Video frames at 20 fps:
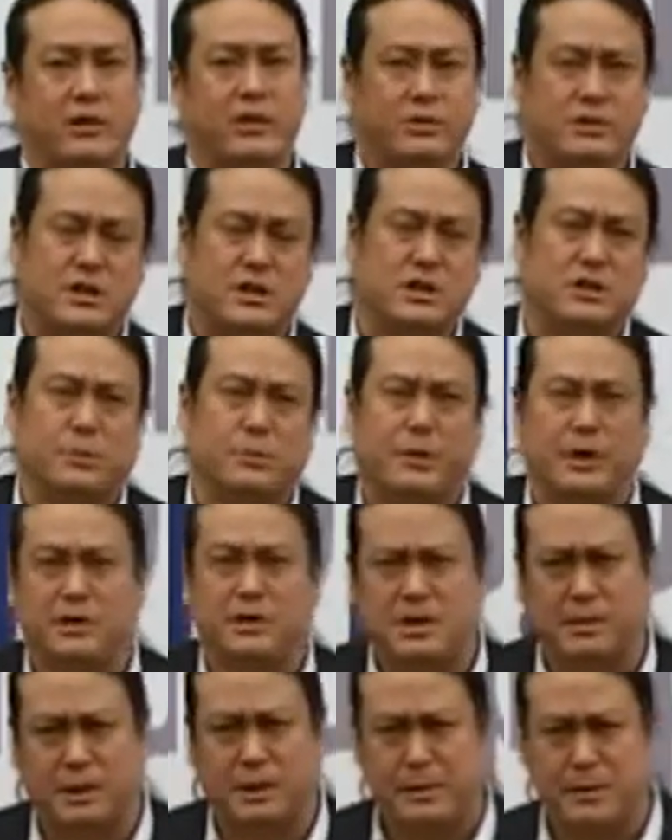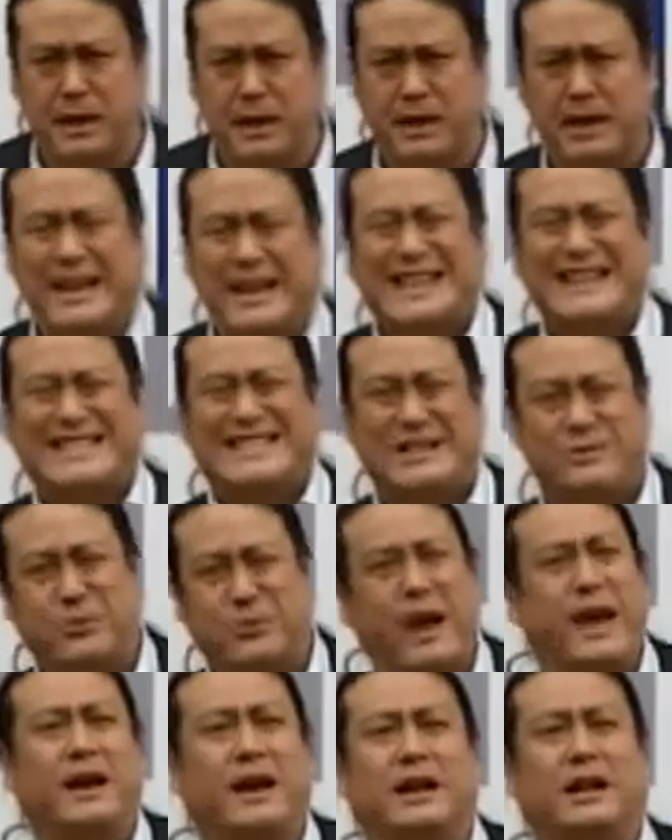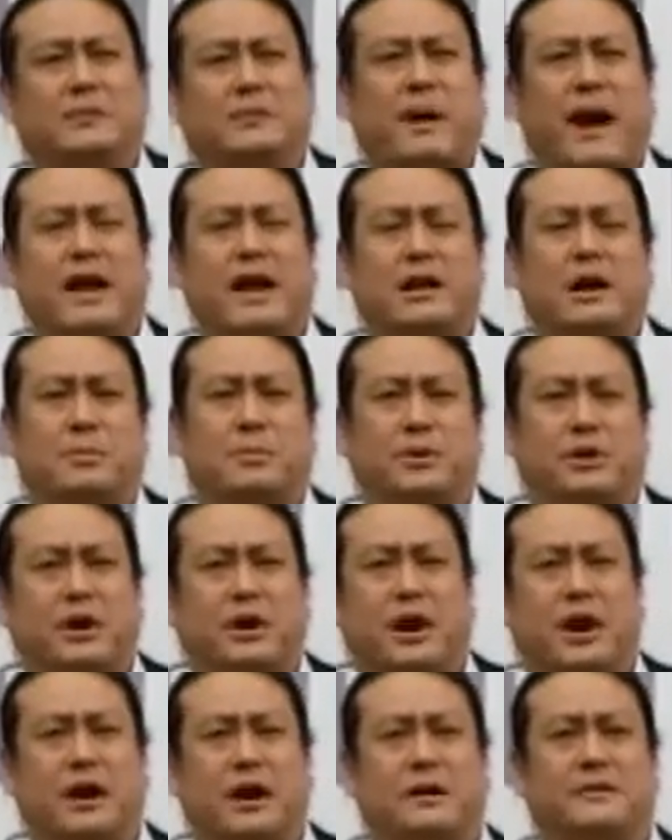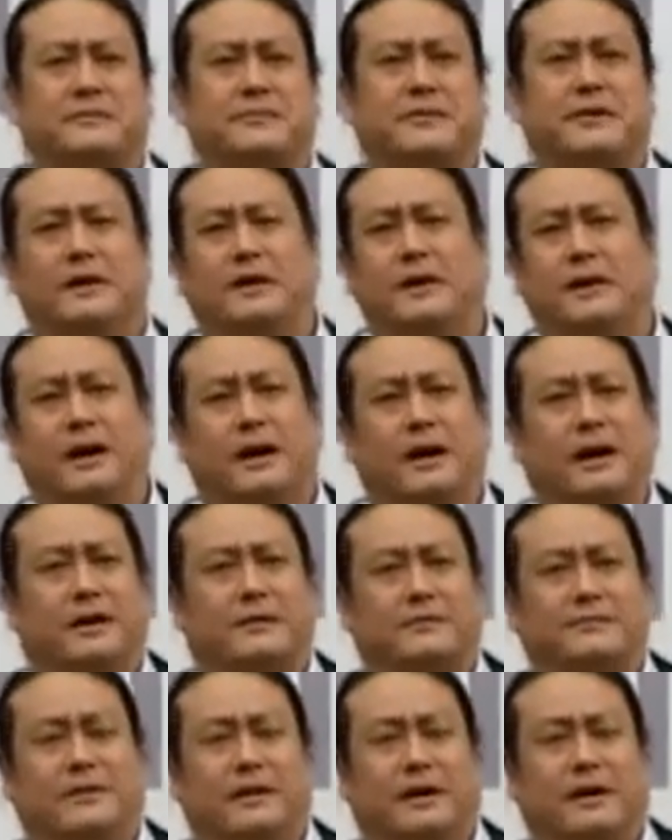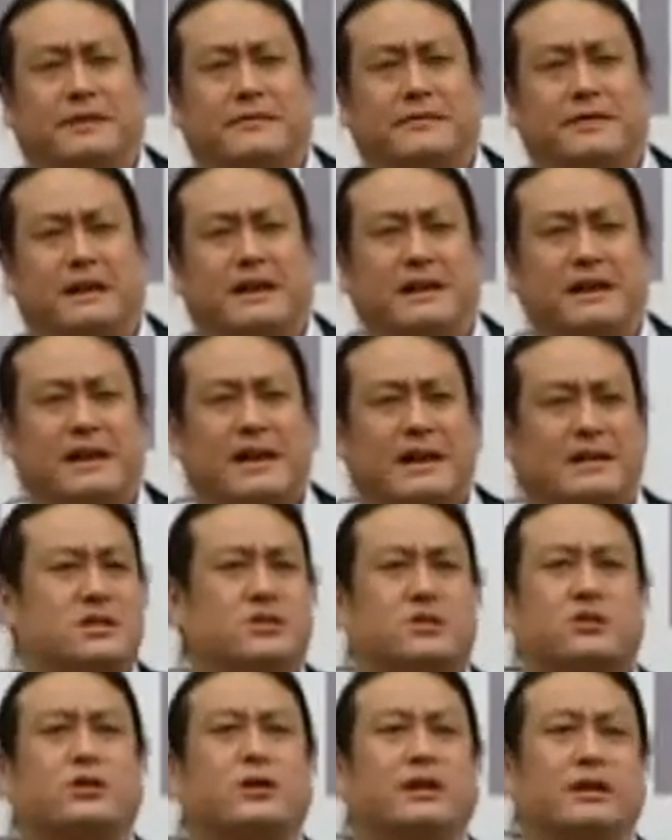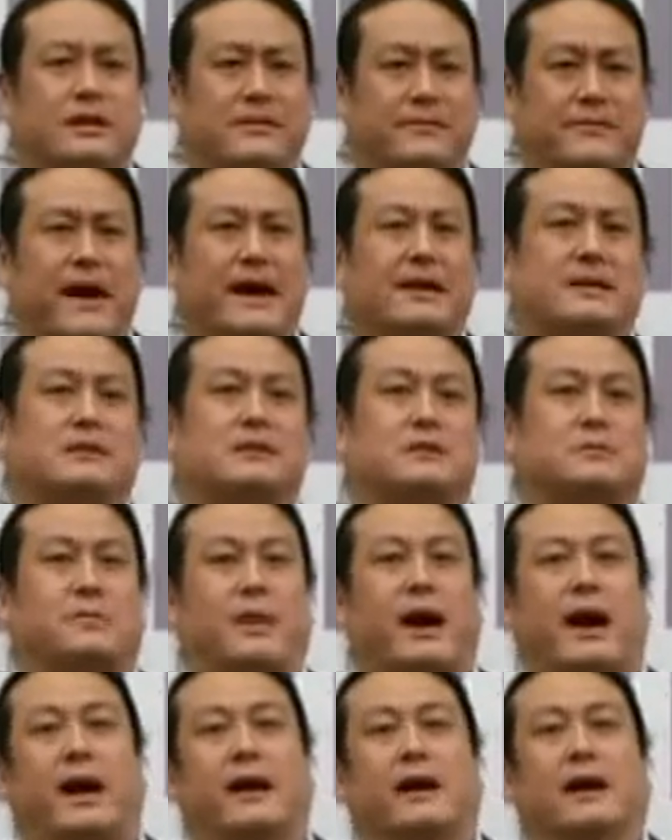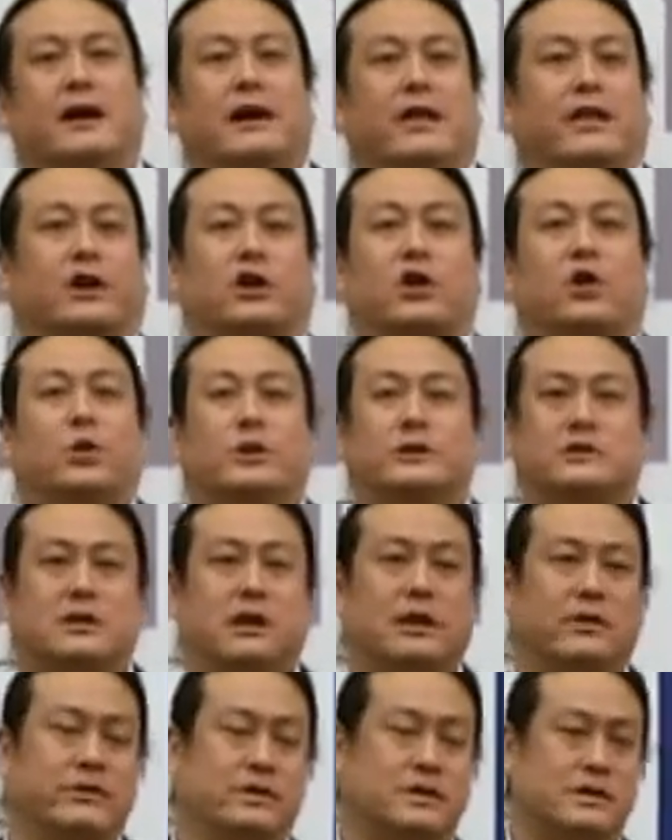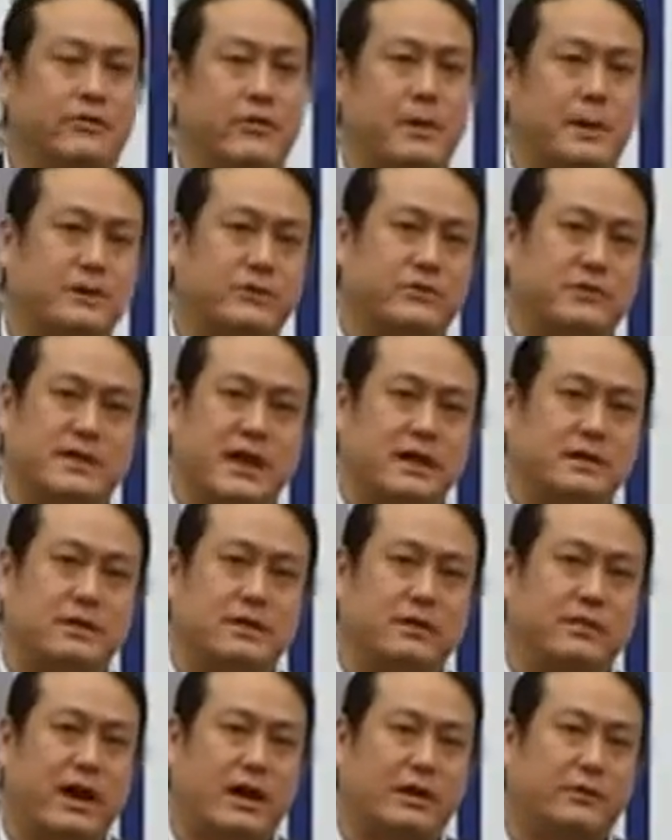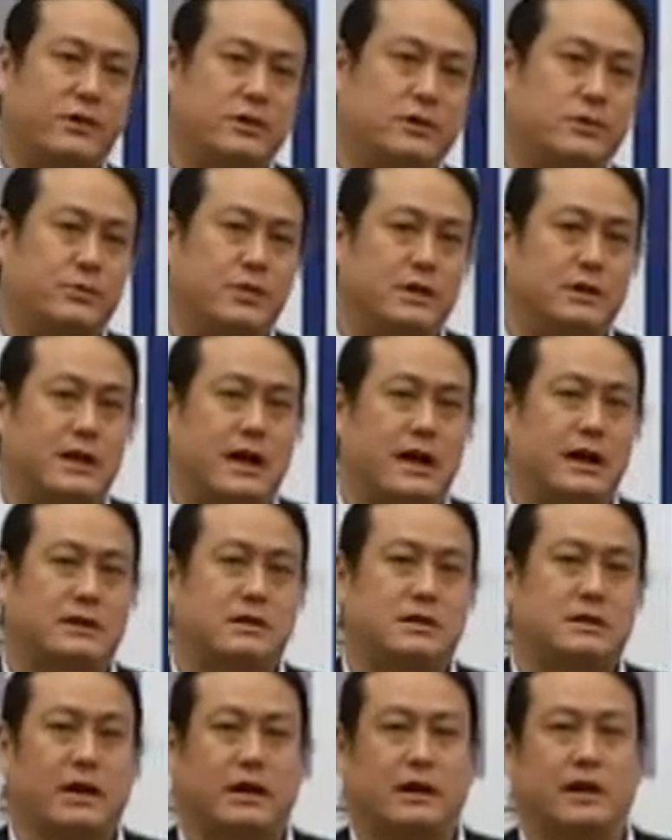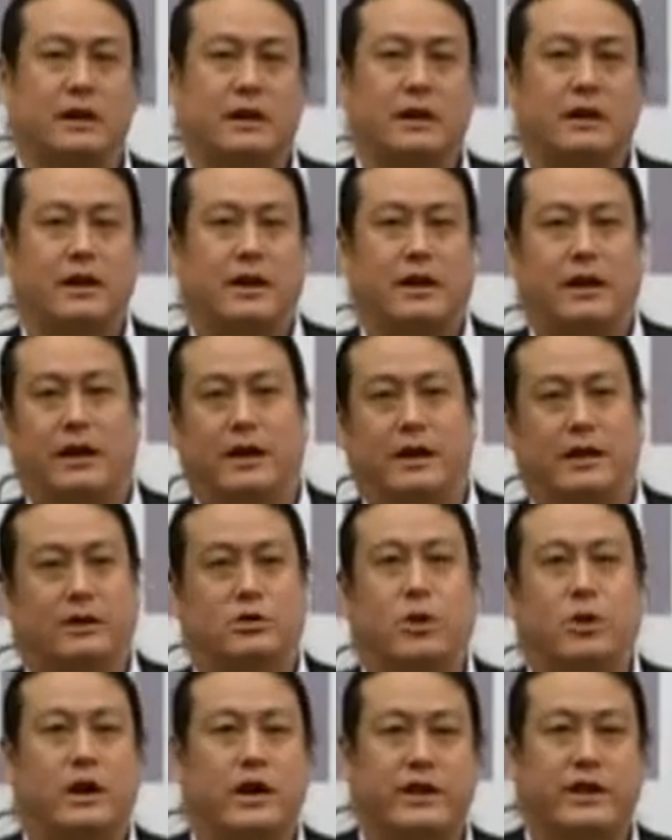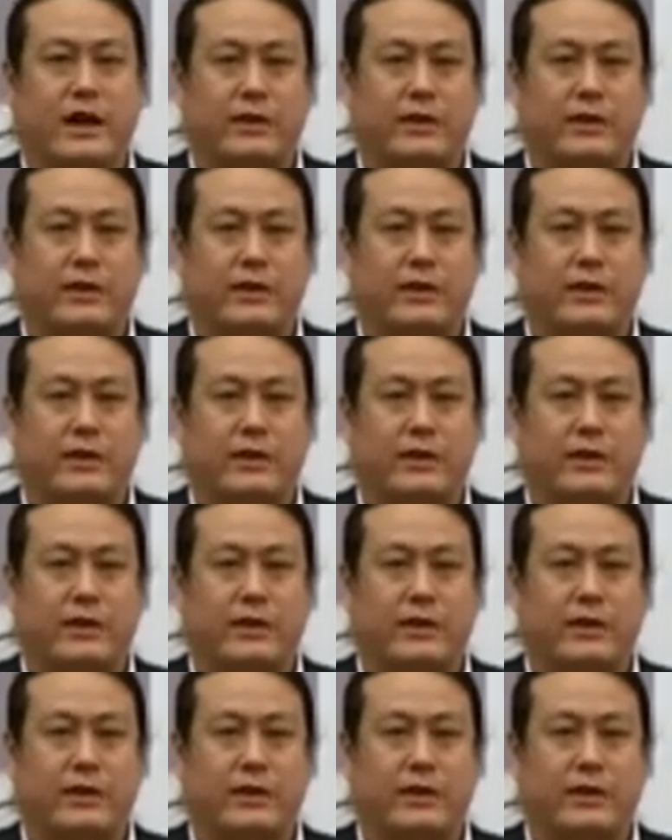it's just simply been derailed by a number of external events, by the coincidence of a bunch of sensitive anniversary dates, like the 20th